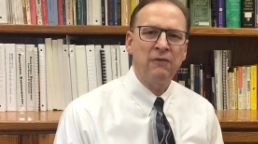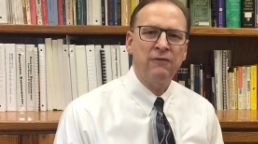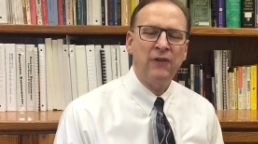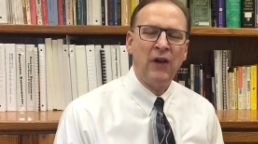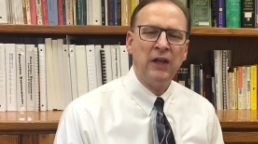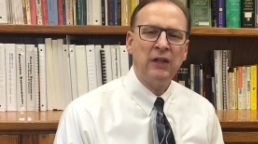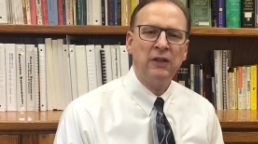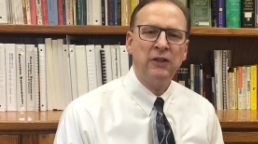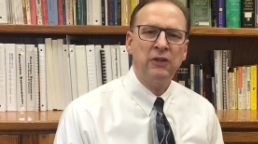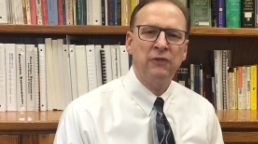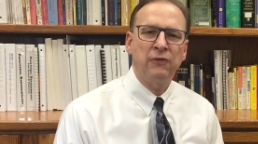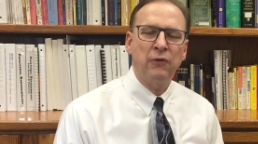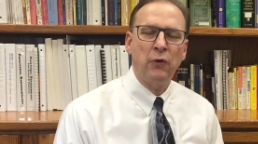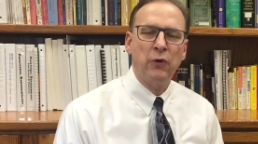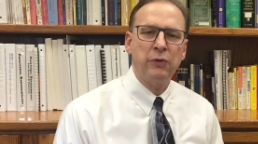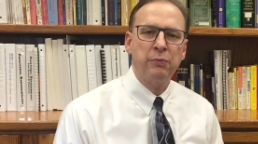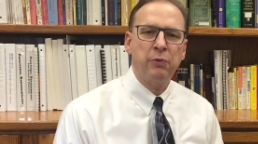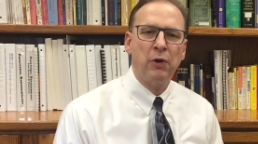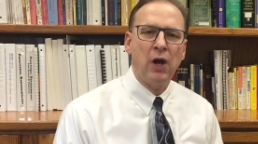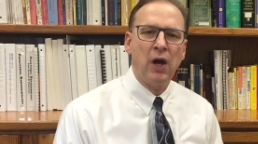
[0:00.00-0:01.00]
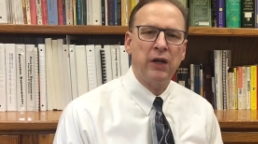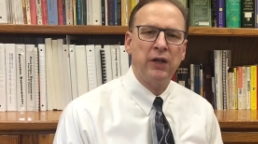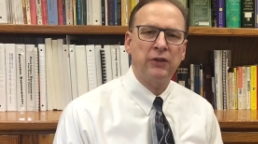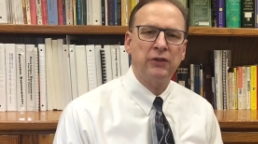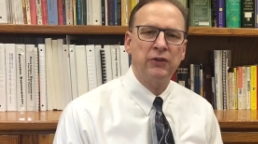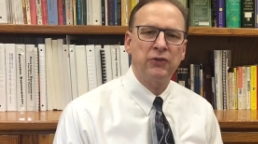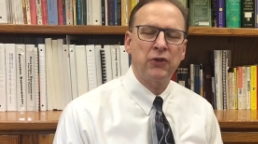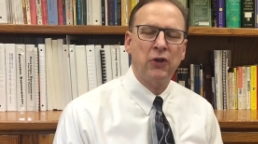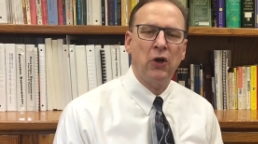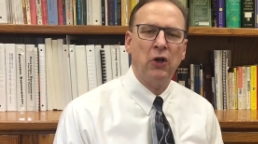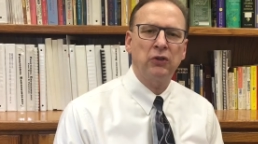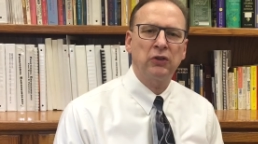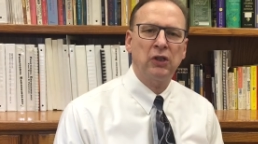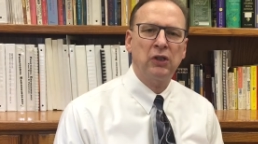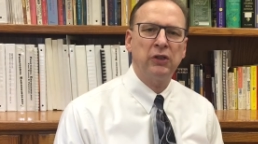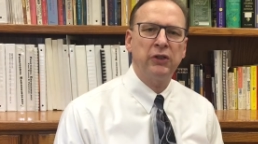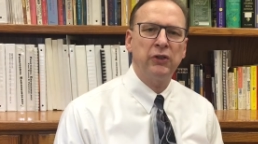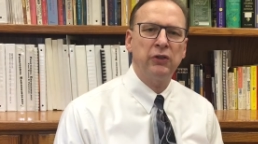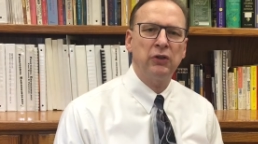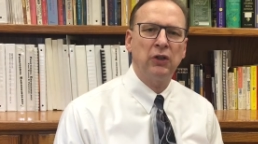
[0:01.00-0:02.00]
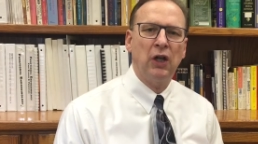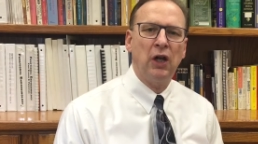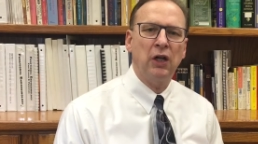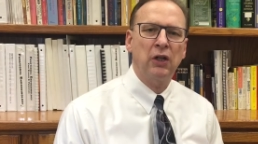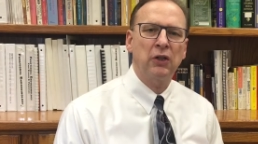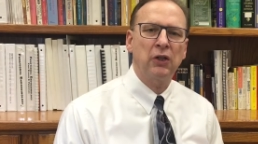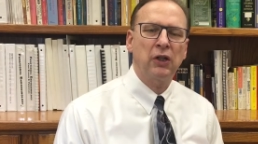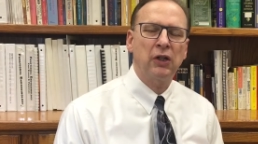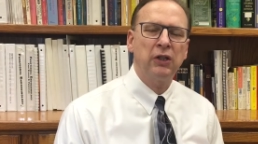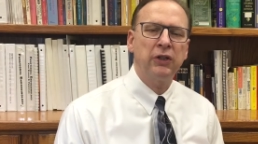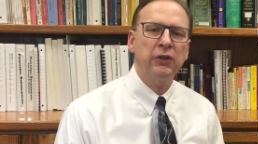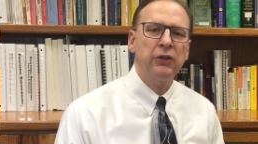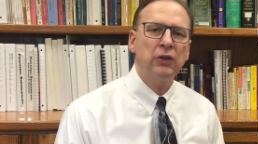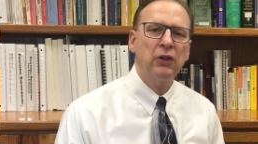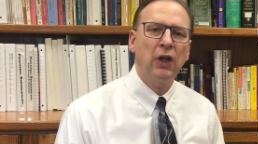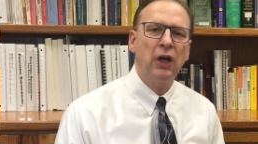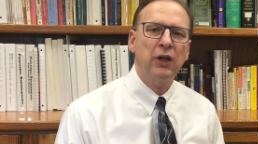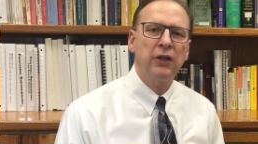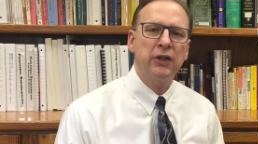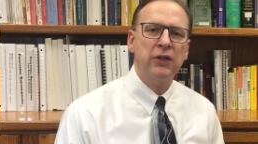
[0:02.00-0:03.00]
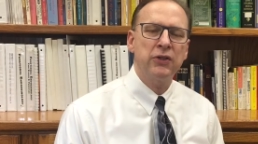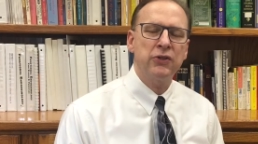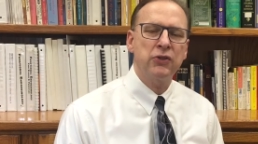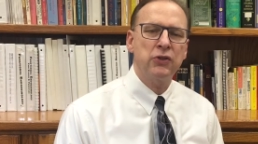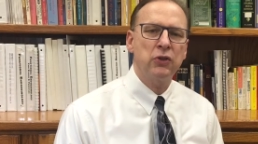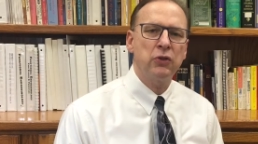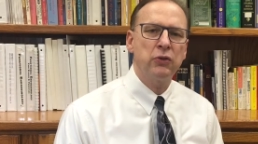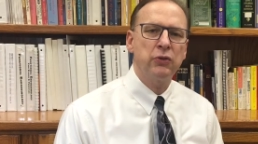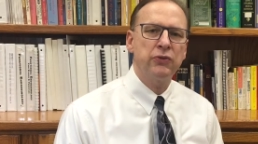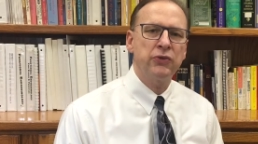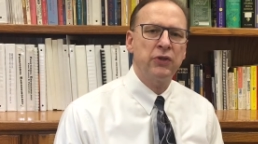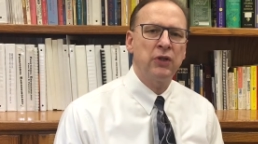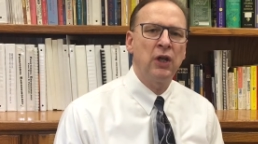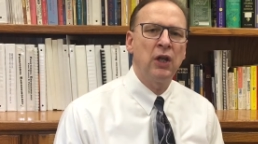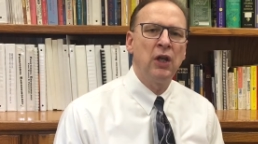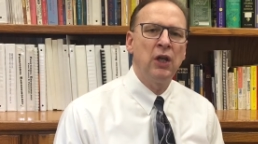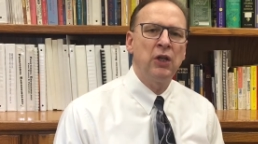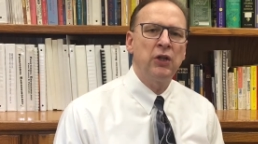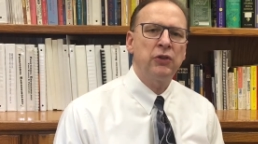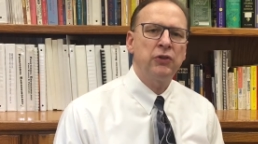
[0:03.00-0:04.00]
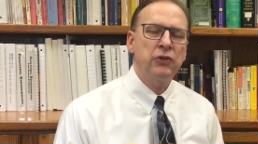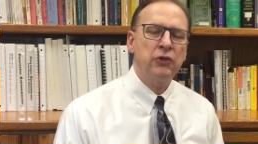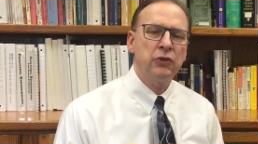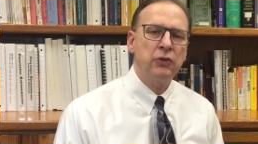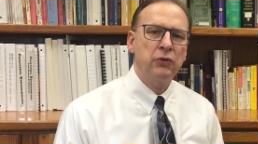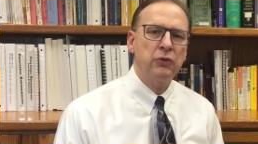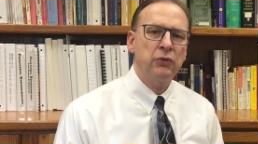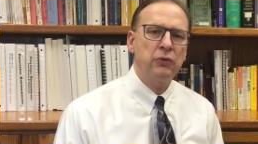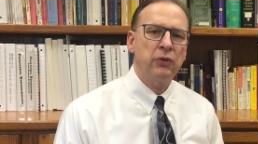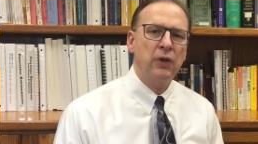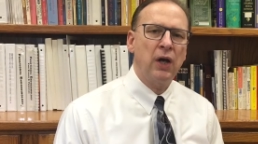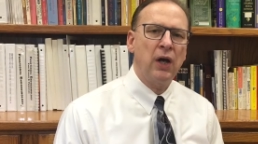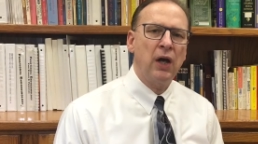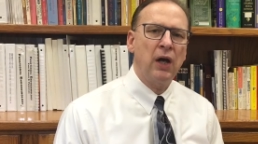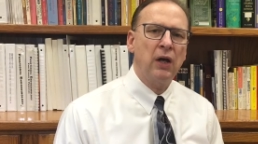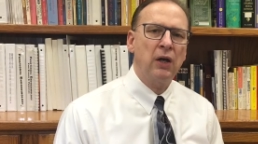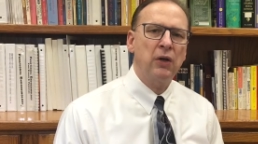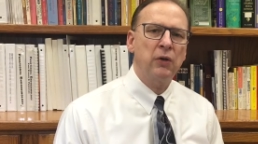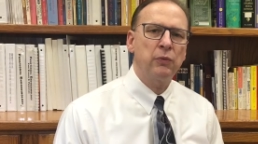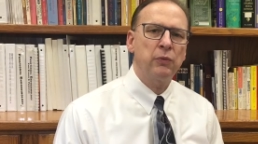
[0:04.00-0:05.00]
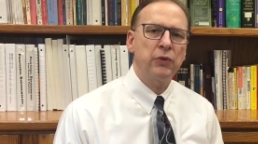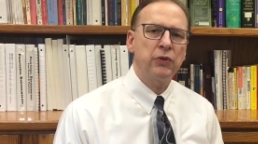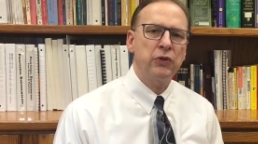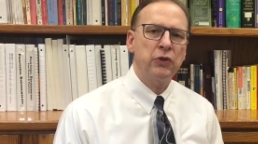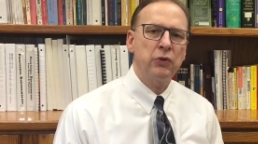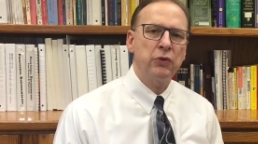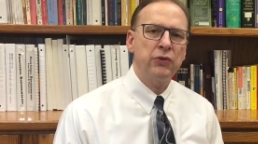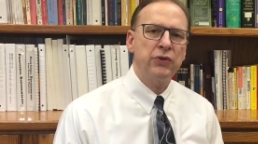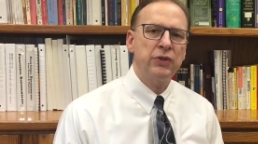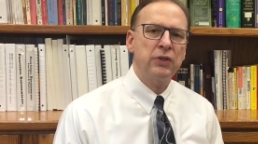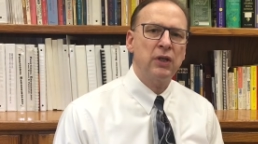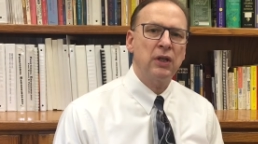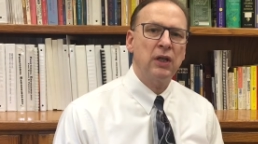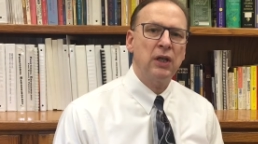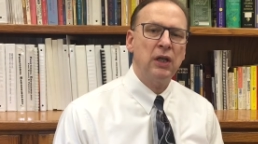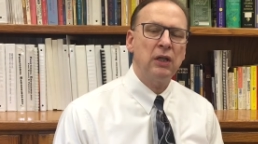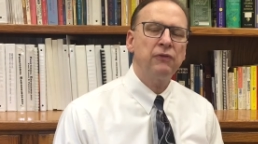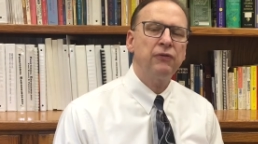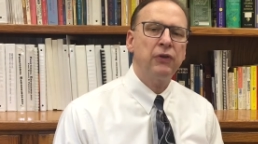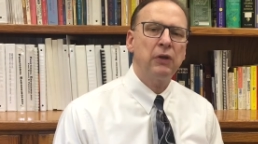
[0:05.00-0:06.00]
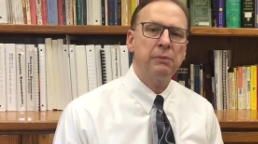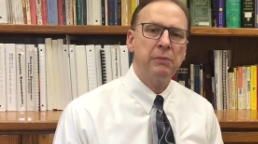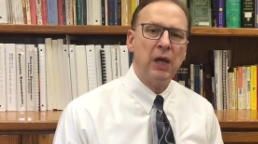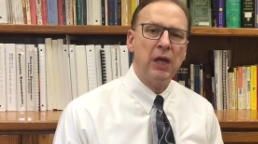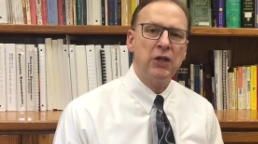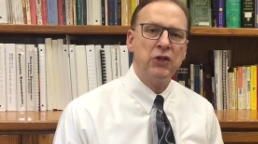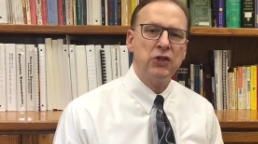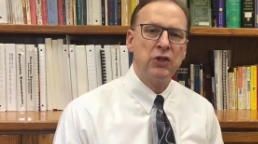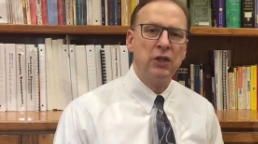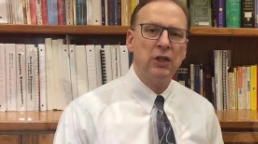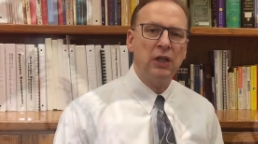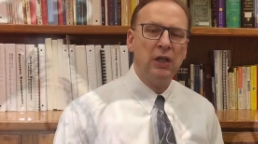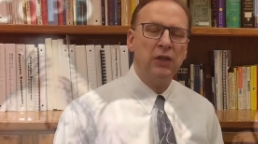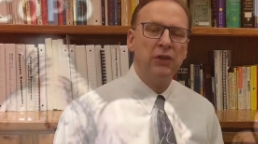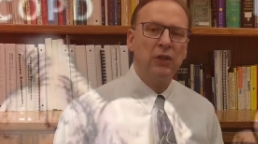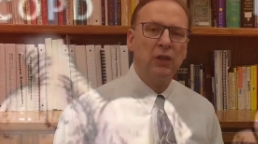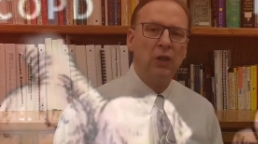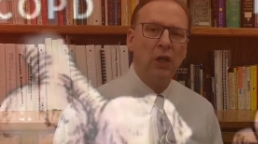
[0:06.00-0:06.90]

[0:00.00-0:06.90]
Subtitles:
Finally, the fourth product is called Clear Lung. Clear Lung is used to reduce inflammation in the